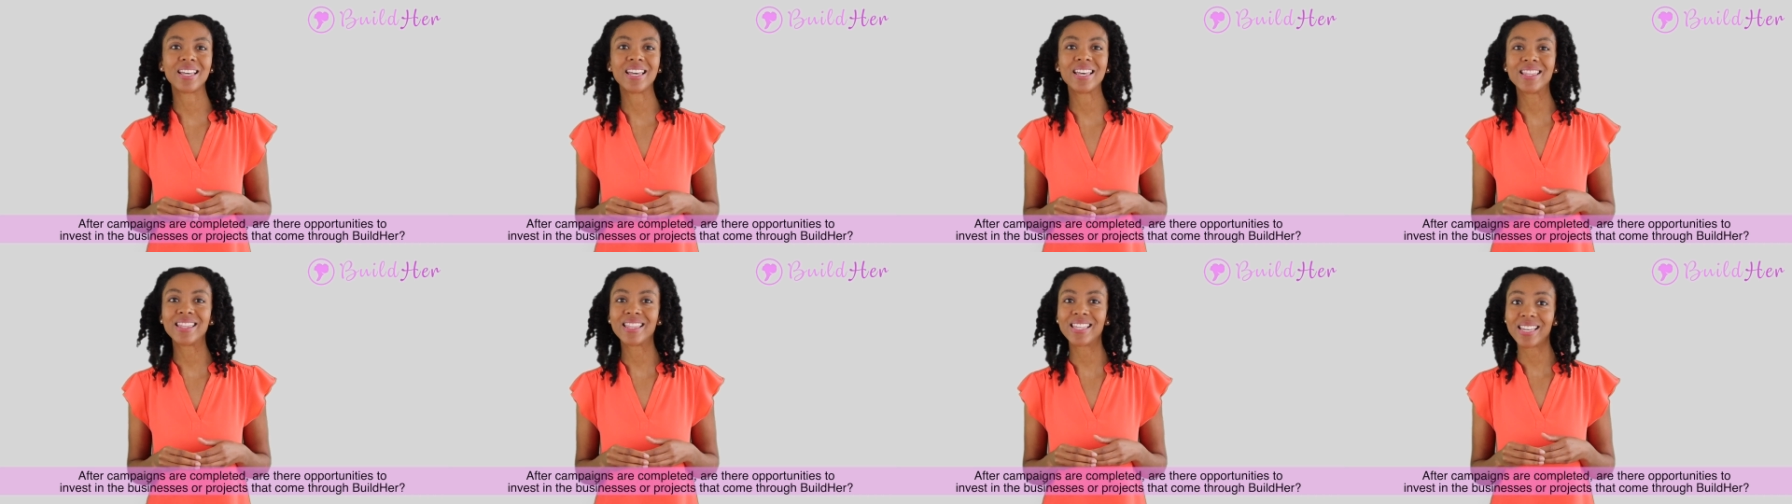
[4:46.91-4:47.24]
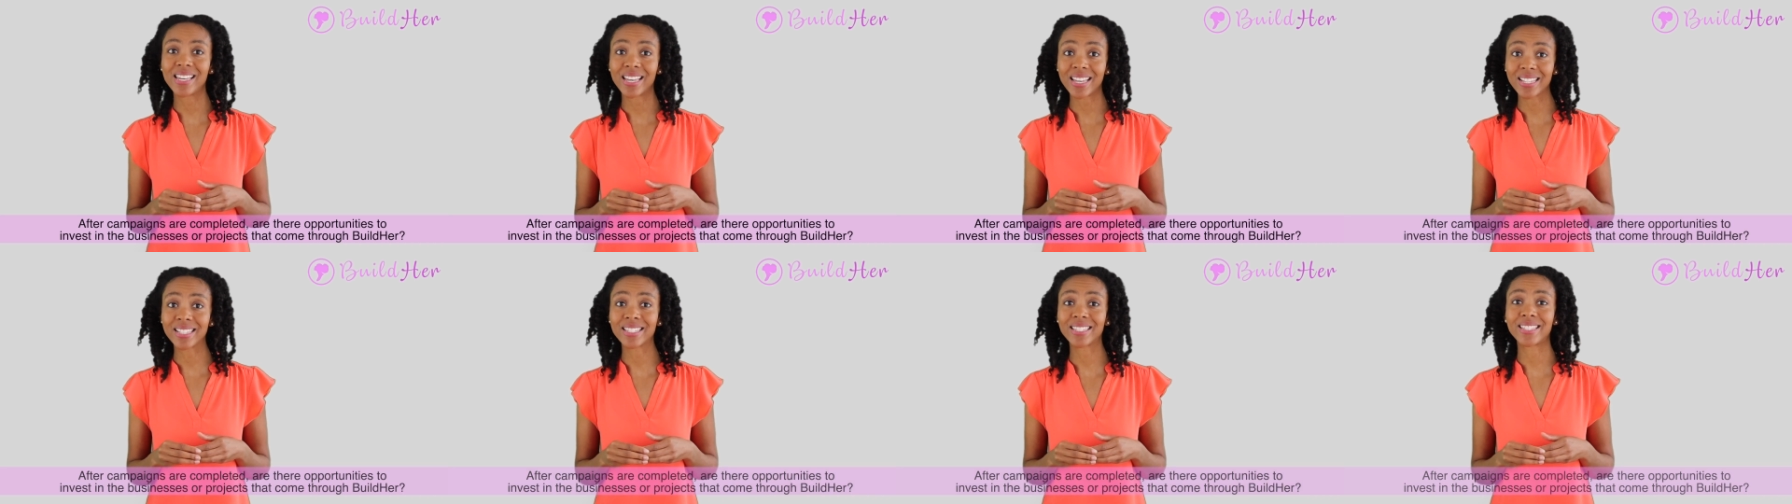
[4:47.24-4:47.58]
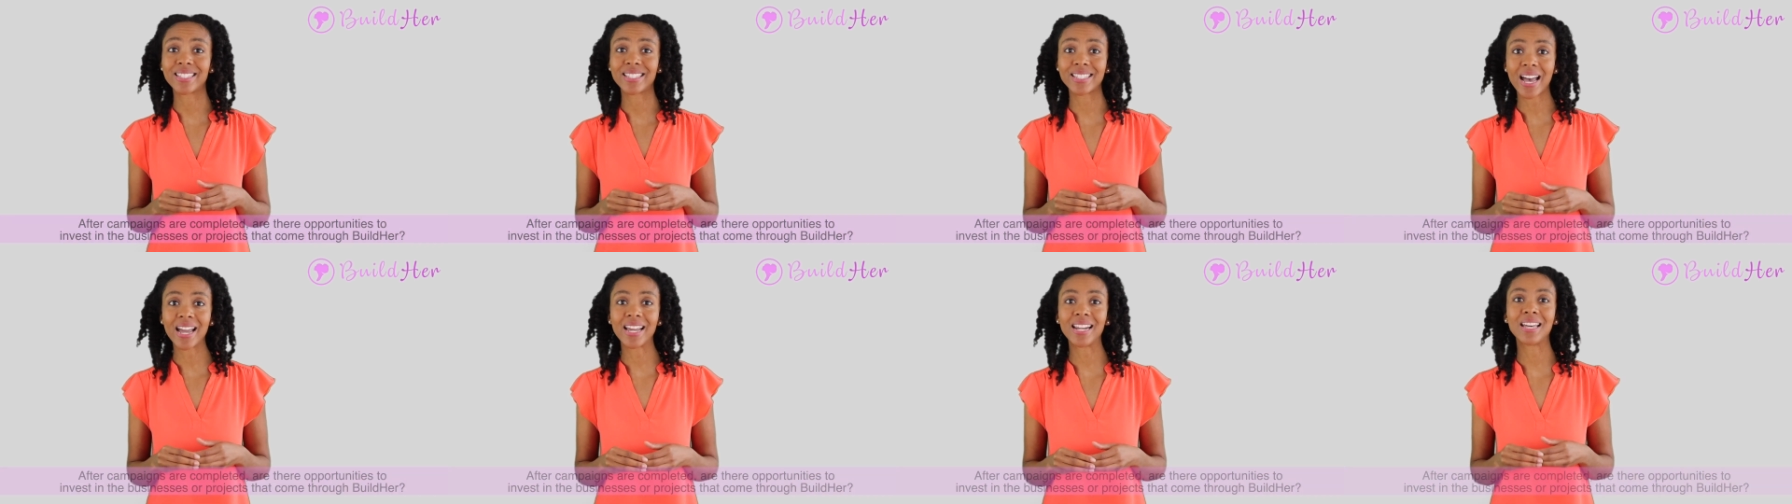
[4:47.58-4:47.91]
in the
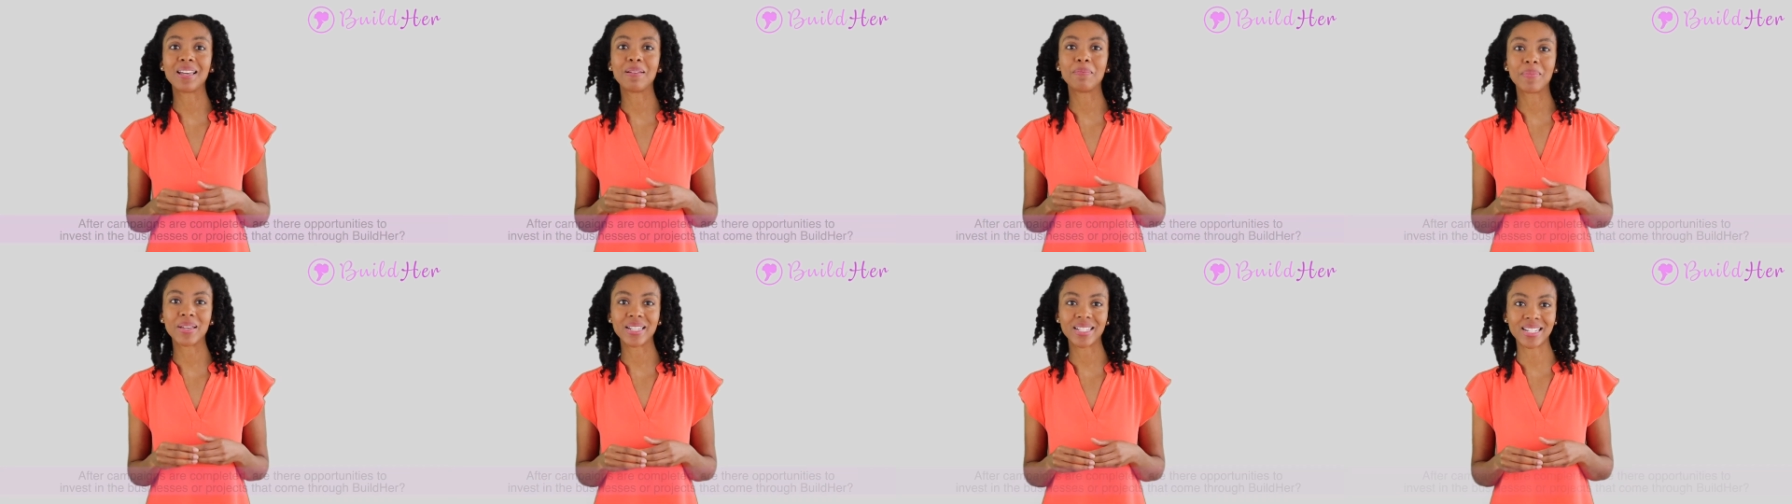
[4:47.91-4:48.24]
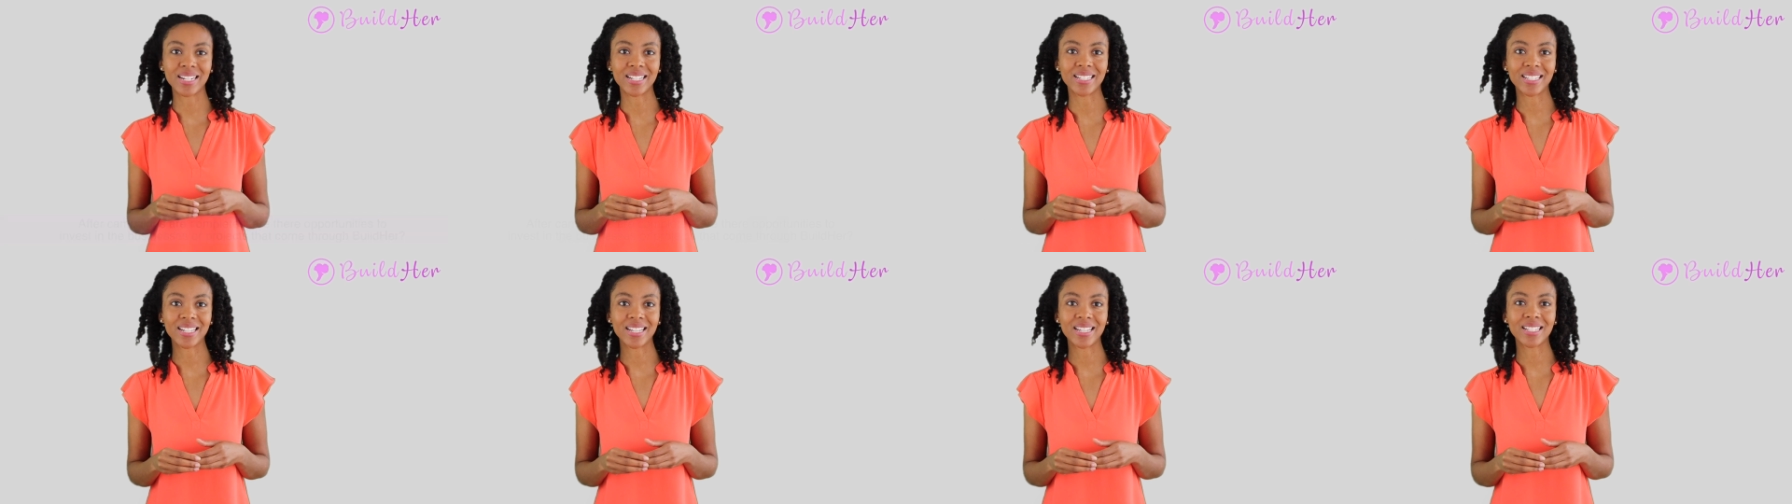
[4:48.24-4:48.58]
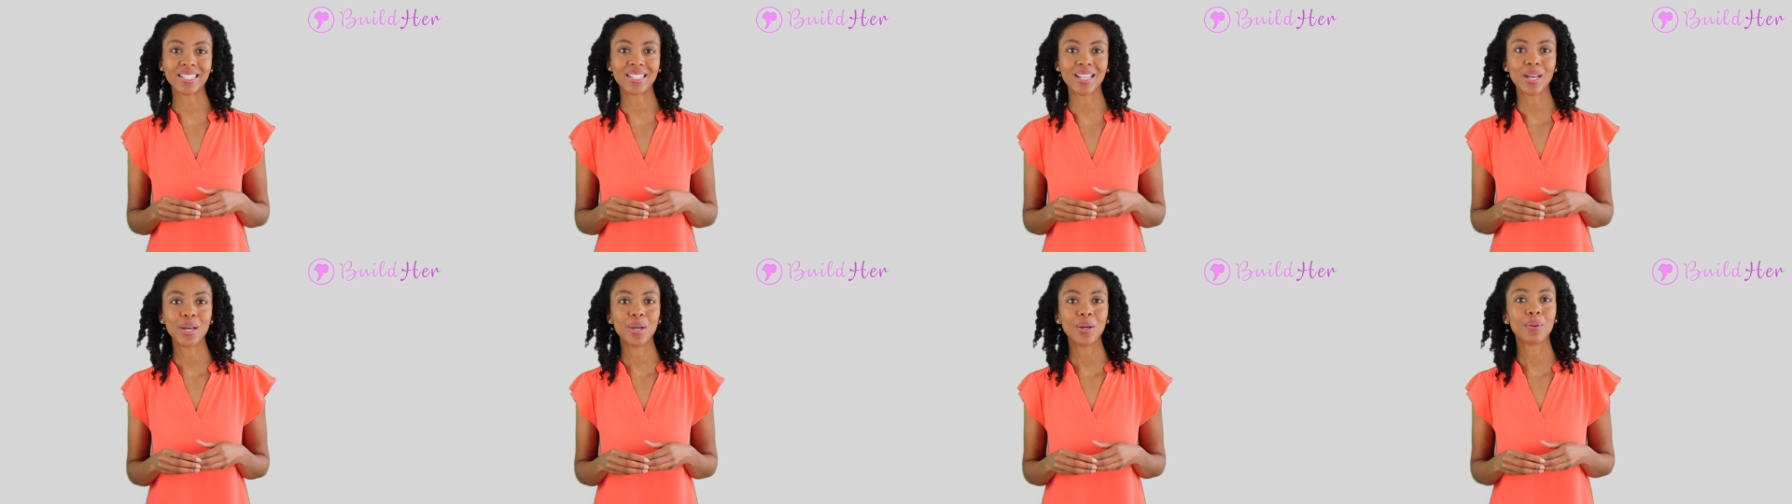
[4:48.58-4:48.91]
exciting
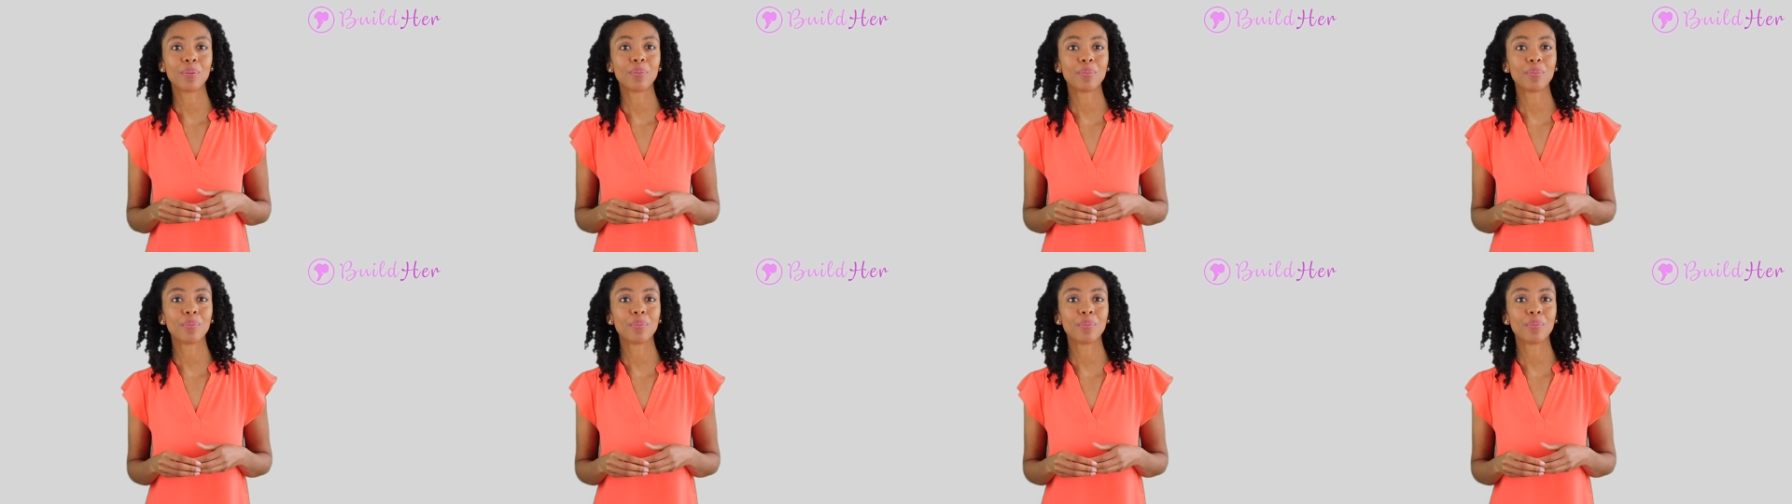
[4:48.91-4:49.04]
businesses,